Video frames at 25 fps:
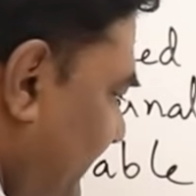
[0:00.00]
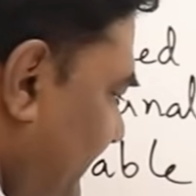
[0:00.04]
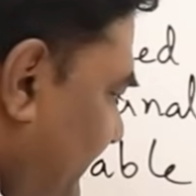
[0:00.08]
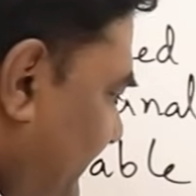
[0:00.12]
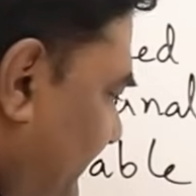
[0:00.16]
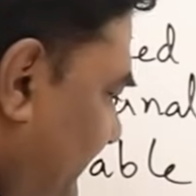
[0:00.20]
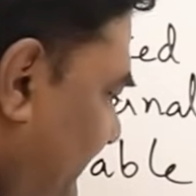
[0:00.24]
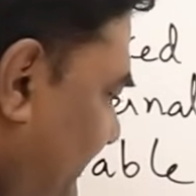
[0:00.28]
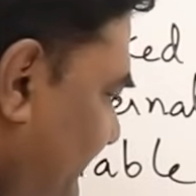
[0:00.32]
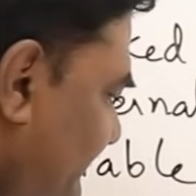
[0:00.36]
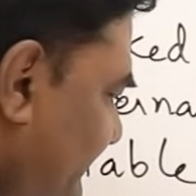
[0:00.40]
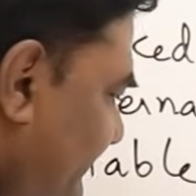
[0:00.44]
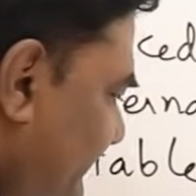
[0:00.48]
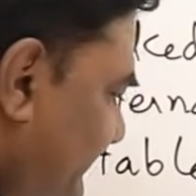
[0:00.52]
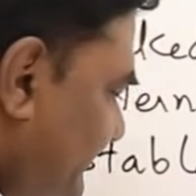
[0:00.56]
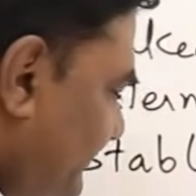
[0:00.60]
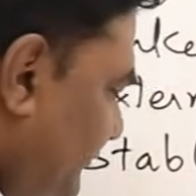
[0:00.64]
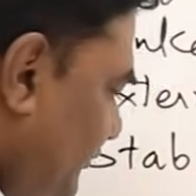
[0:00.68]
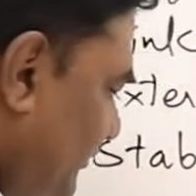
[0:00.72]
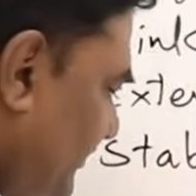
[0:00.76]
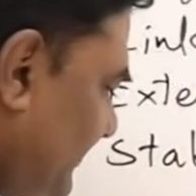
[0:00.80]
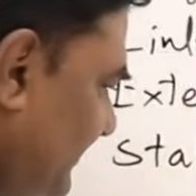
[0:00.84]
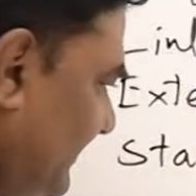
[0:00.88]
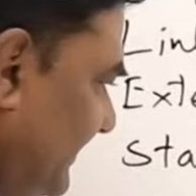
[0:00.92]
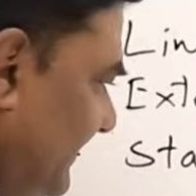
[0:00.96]
this is
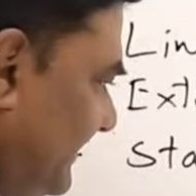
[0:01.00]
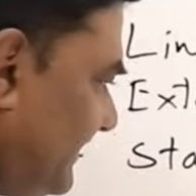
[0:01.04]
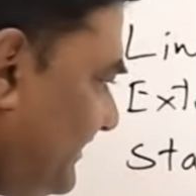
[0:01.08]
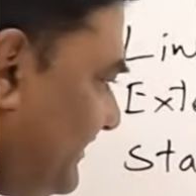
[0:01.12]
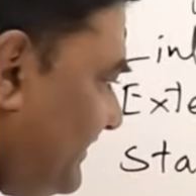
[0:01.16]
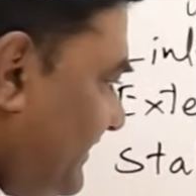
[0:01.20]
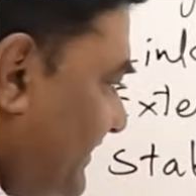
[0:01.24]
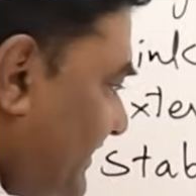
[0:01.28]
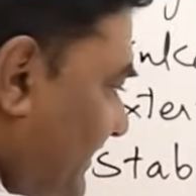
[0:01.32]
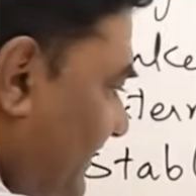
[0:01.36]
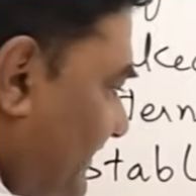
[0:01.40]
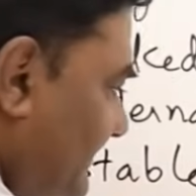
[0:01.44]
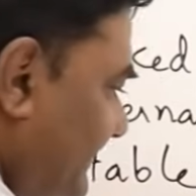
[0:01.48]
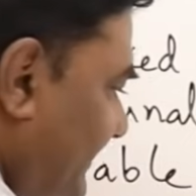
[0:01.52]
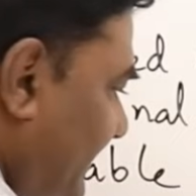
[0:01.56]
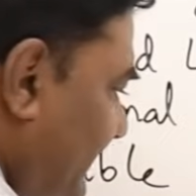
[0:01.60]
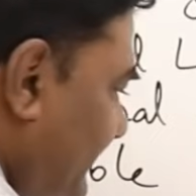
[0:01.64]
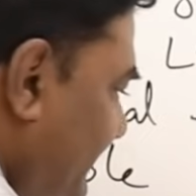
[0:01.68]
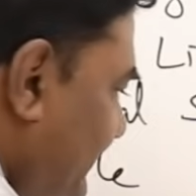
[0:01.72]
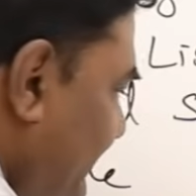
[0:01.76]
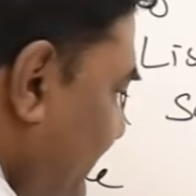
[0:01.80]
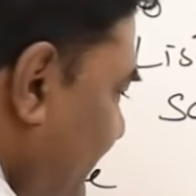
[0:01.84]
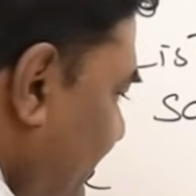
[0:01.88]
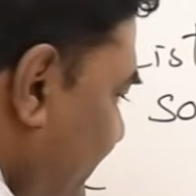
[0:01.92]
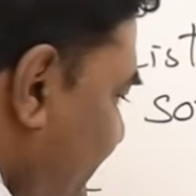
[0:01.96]
small 8,
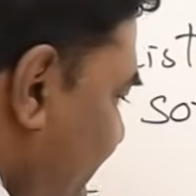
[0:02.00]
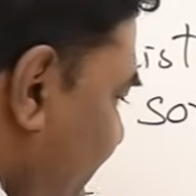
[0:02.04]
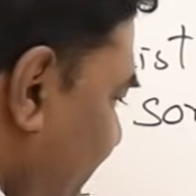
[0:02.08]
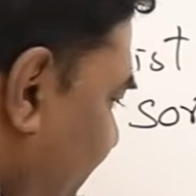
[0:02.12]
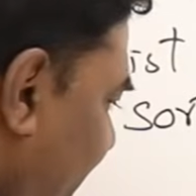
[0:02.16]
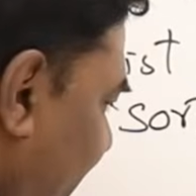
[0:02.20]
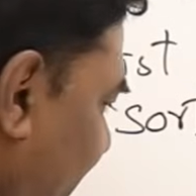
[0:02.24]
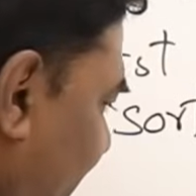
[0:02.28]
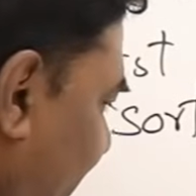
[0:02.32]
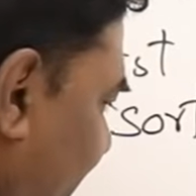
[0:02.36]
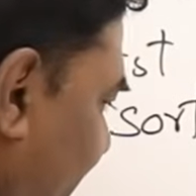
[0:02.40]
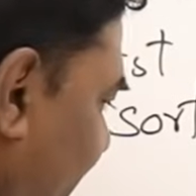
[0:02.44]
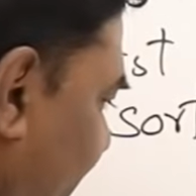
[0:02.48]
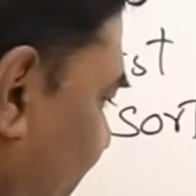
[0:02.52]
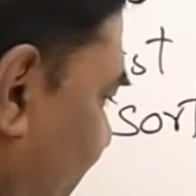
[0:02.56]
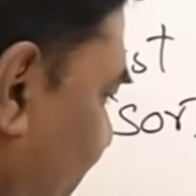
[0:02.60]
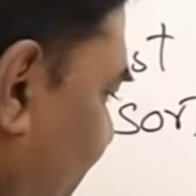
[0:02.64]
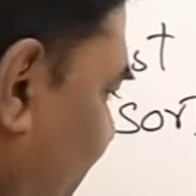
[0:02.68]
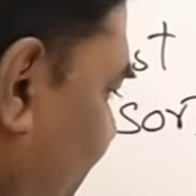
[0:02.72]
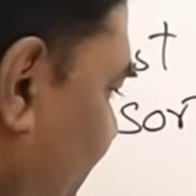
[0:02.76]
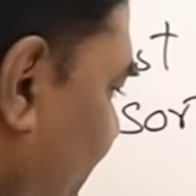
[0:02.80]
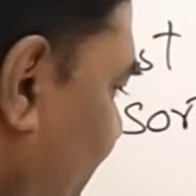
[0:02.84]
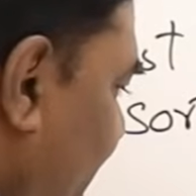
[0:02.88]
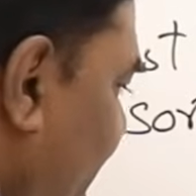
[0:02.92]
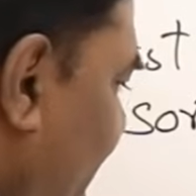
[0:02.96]
then this
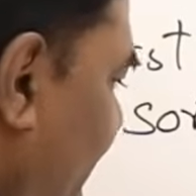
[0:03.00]
8, then